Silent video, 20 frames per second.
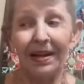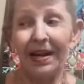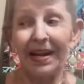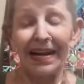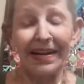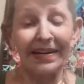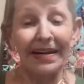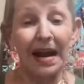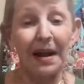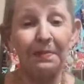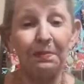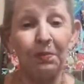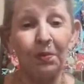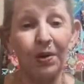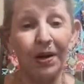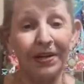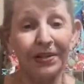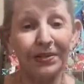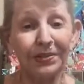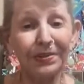And I'm
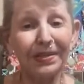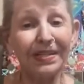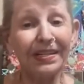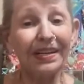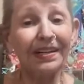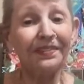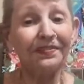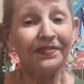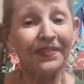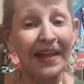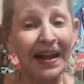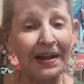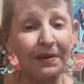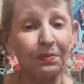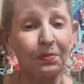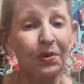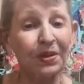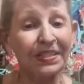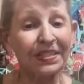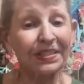wondering if that
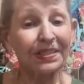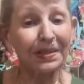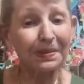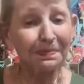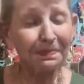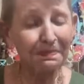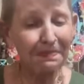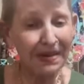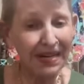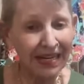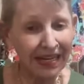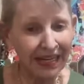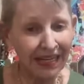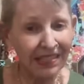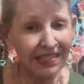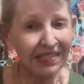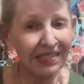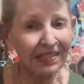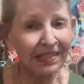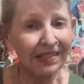was the
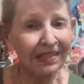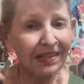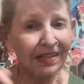Ming's